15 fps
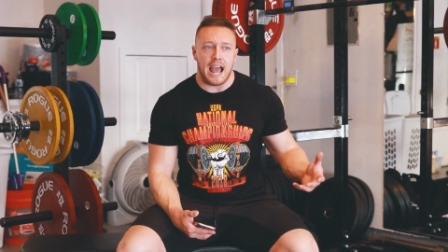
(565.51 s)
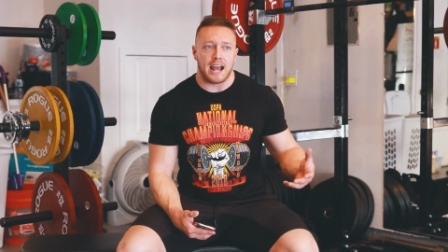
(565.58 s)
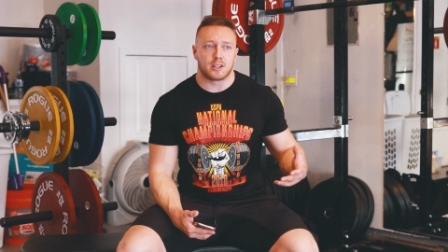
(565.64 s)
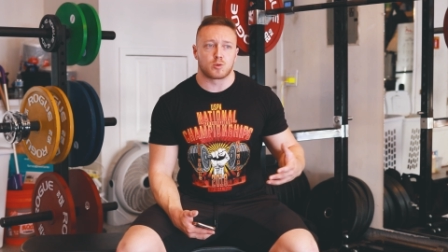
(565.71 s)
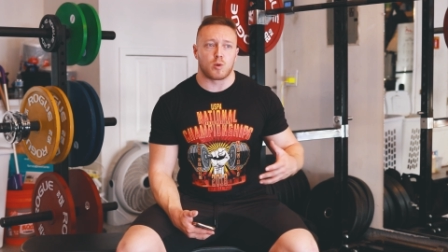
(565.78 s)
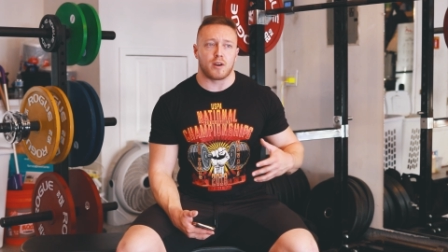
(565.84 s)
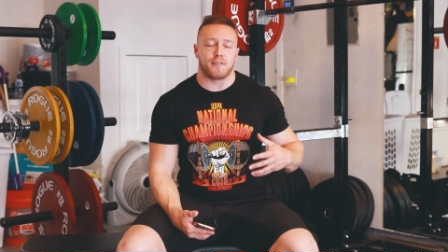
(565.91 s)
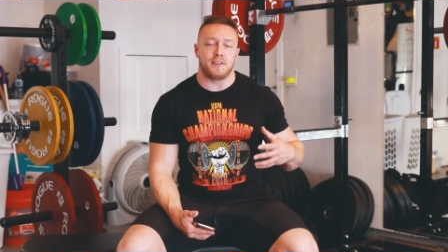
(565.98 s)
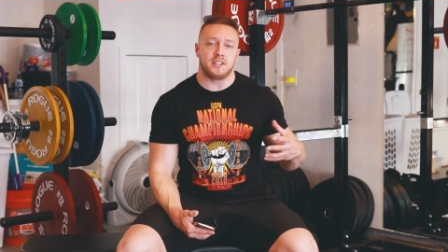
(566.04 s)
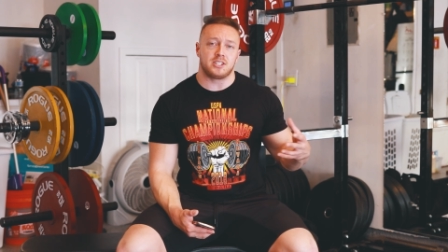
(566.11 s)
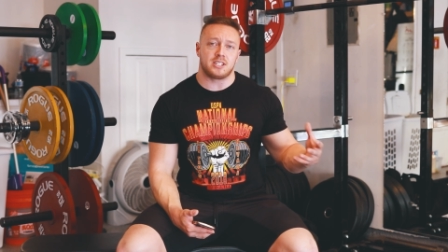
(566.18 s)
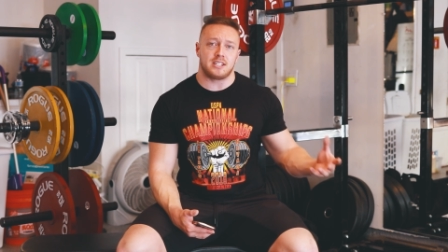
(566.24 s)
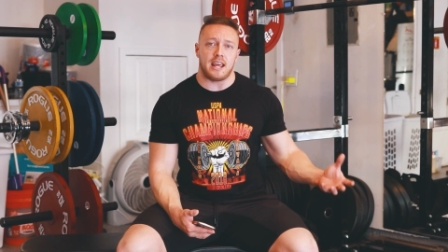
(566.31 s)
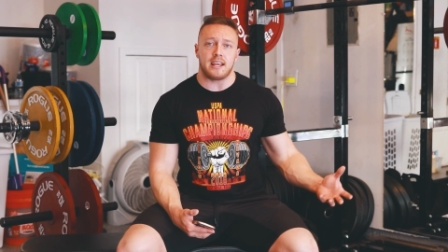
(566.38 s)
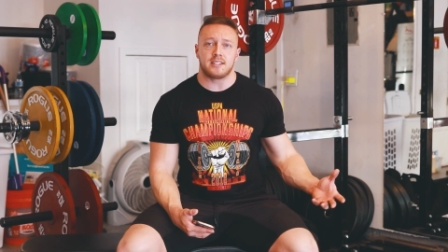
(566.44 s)
As where if he
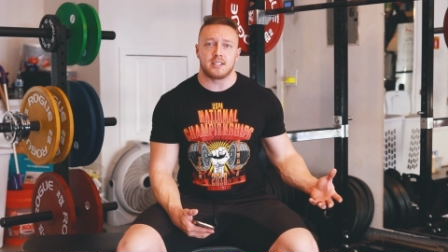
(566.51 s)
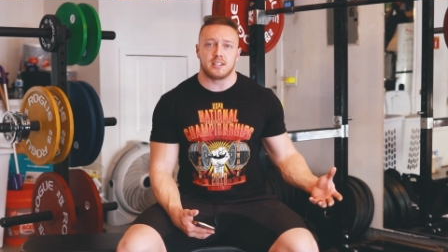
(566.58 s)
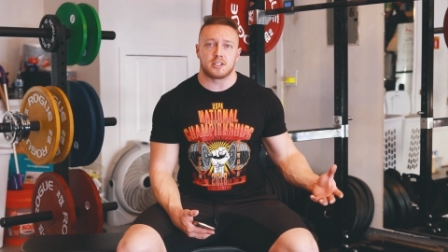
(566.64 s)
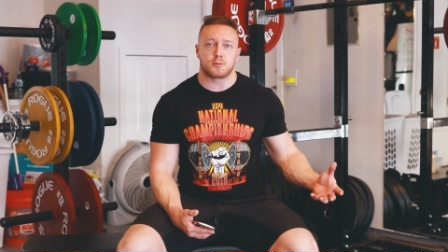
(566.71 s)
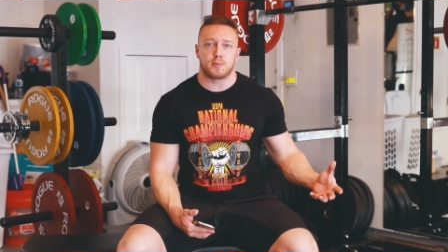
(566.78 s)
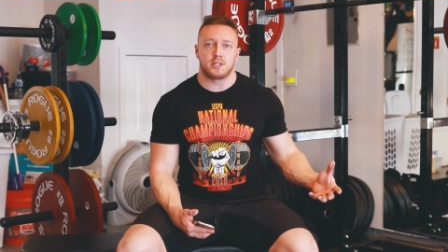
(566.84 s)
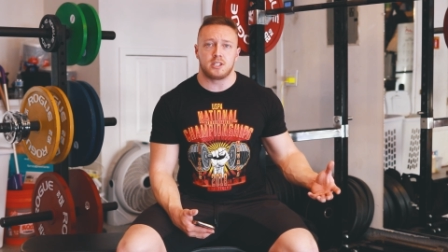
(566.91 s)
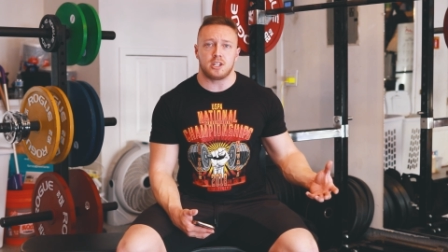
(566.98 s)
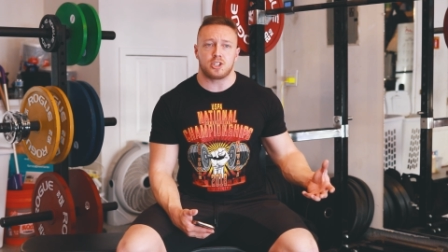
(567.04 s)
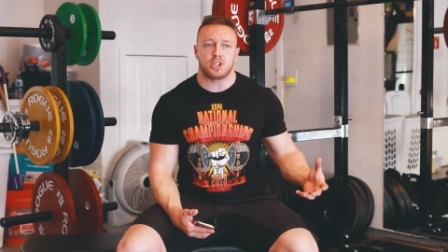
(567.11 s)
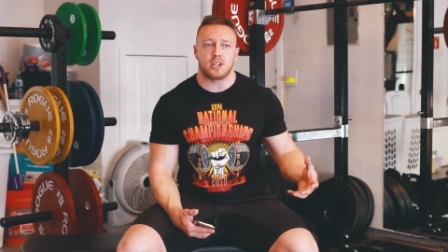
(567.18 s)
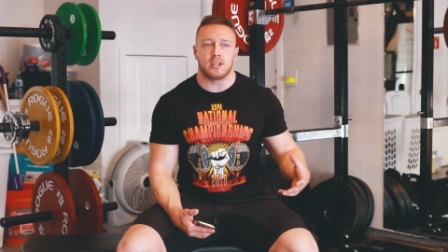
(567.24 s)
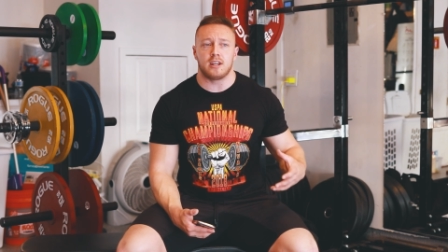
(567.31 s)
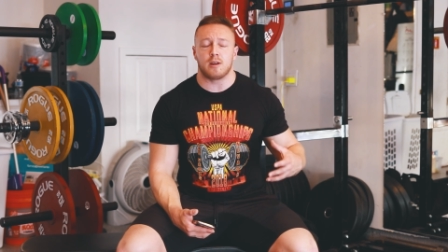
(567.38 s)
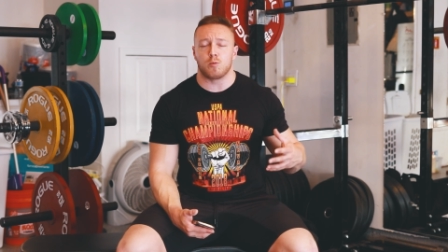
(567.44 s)
stays in this
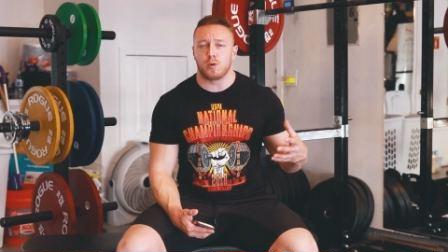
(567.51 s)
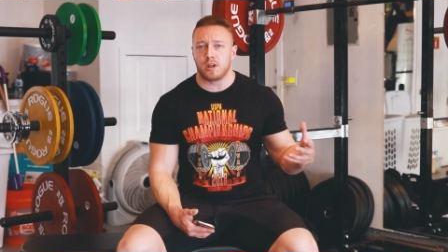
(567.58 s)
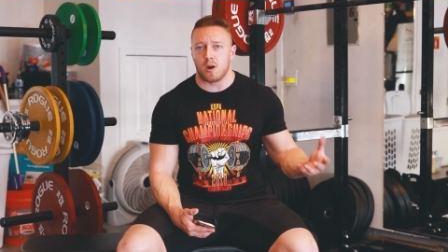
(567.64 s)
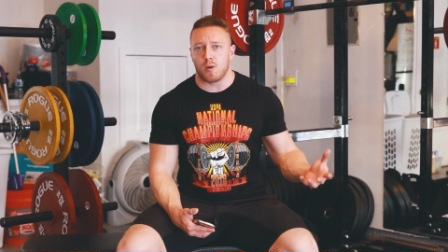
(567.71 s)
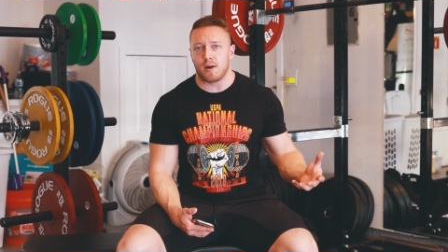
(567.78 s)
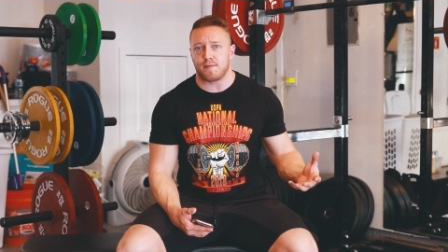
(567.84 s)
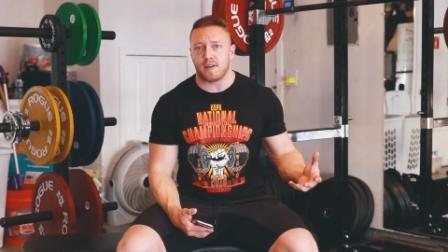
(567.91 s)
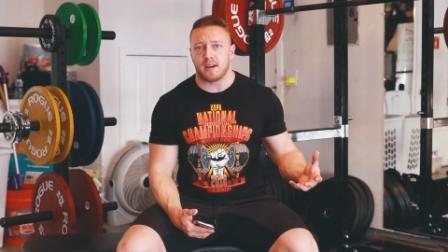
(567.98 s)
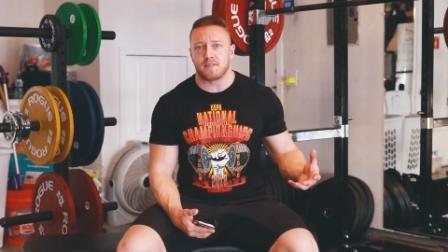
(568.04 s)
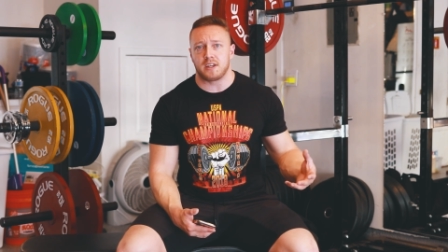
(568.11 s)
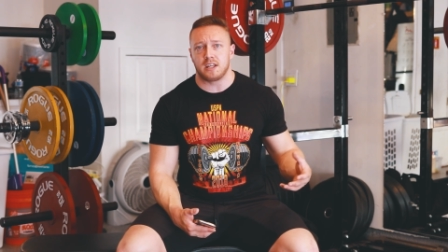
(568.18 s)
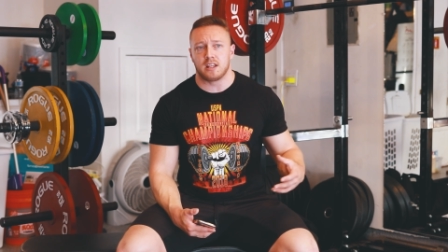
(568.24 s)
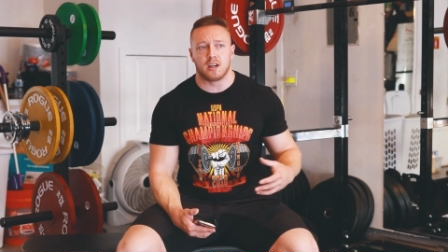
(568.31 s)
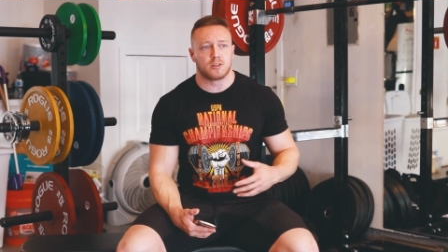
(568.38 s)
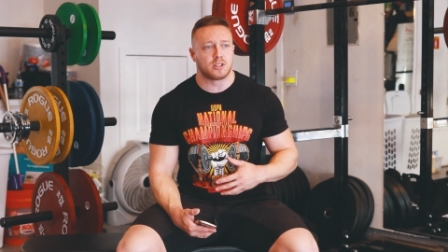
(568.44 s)
position, we go up five
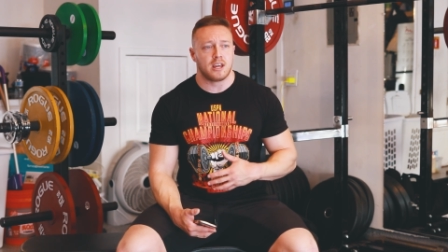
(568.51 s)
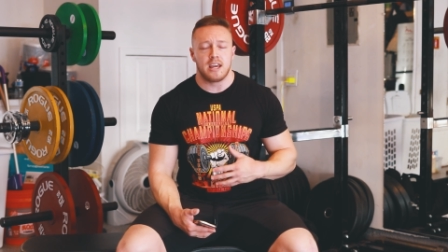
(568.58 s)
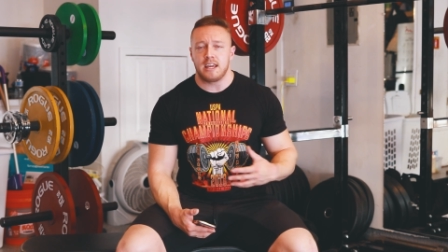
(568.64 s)
kilos,